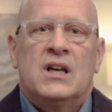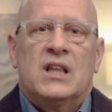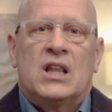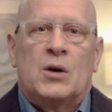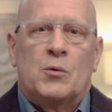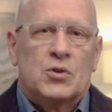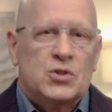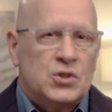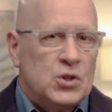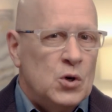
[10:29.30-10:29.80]
They
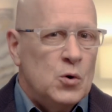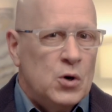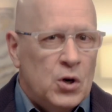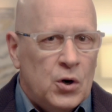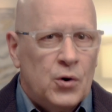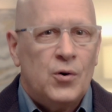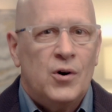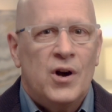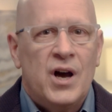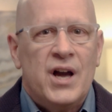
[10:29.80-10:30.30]
were so
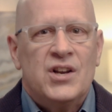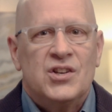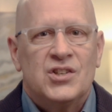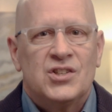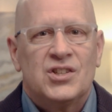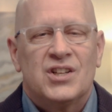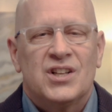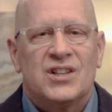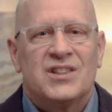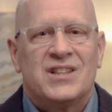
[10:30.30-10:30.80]

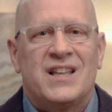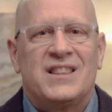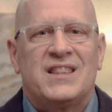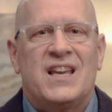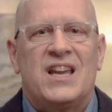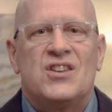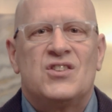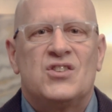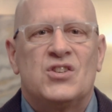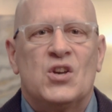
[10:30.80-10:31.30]
crushed that
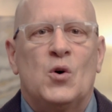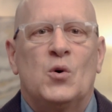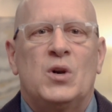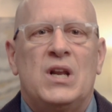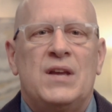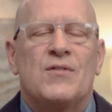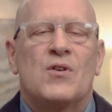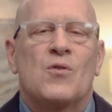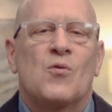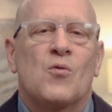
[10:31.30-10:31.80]
they don't
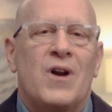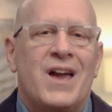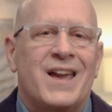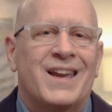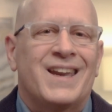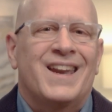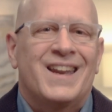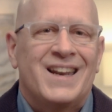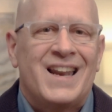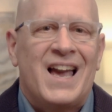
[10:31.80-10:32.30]
even
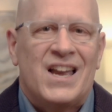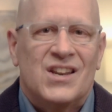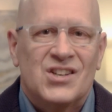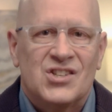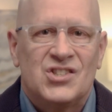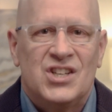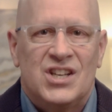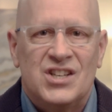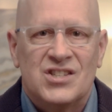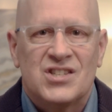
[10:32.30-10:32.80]
recognize
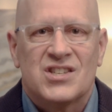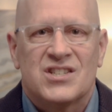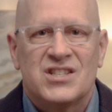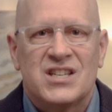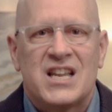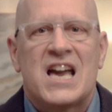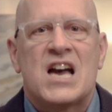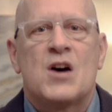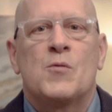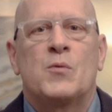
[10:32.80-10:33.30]
Jesus
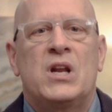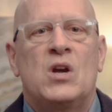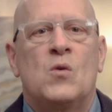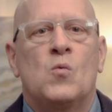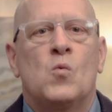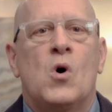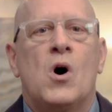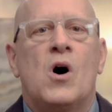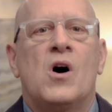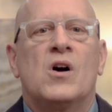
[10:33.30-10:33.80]
now when he
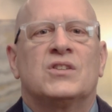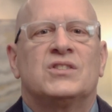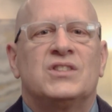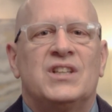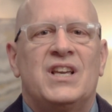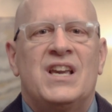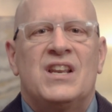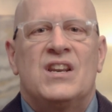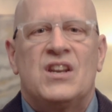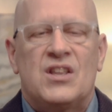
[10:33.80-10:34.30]
walks
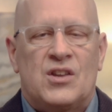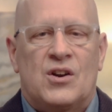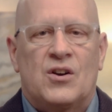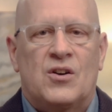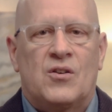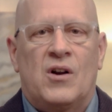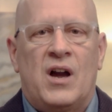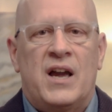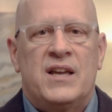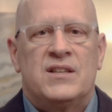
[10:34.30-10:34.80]
into their
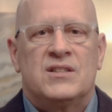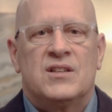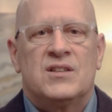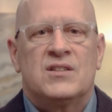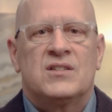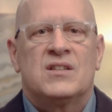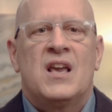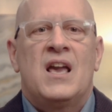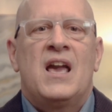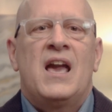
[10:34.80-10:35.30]

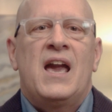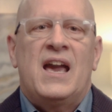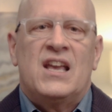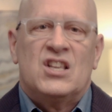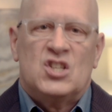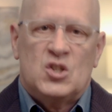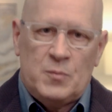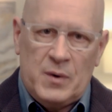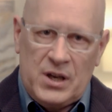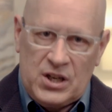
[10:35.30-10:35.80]
crisis
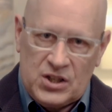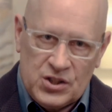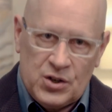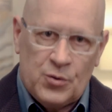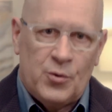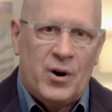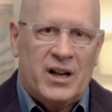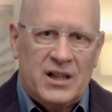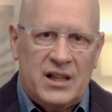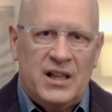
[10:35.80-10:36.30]
and speaks
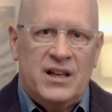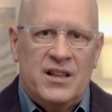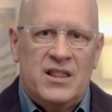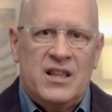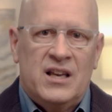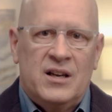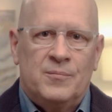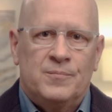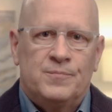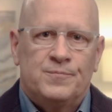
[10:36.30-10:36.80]
directly to
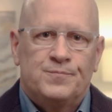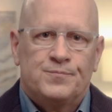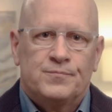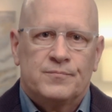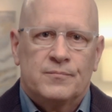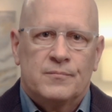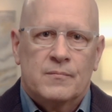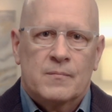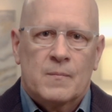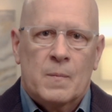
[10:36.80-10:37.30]
them.
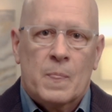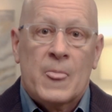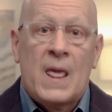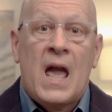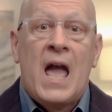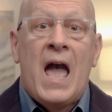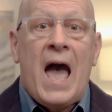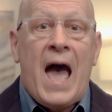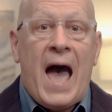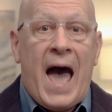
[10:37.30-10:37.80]

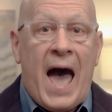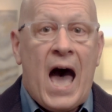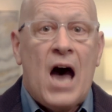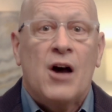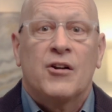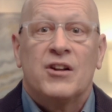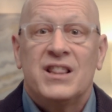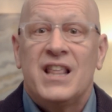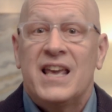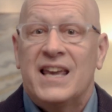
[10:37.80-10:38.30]

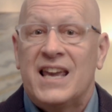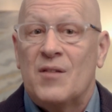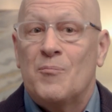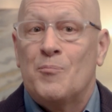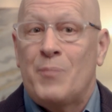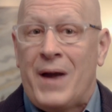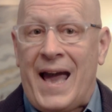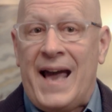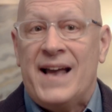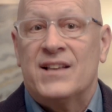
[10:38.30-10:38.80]
How did they get
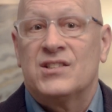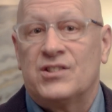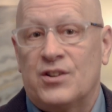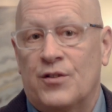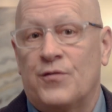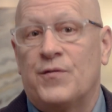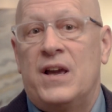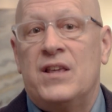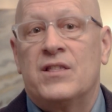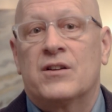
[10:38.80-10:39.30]
past their
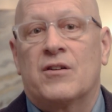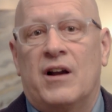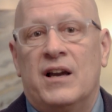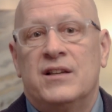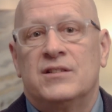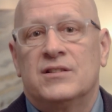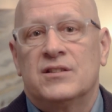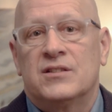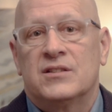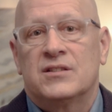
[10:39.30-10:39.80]
faith
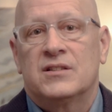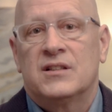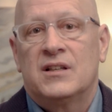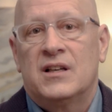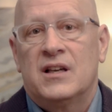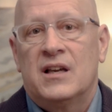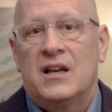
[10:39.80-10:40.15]
crisis?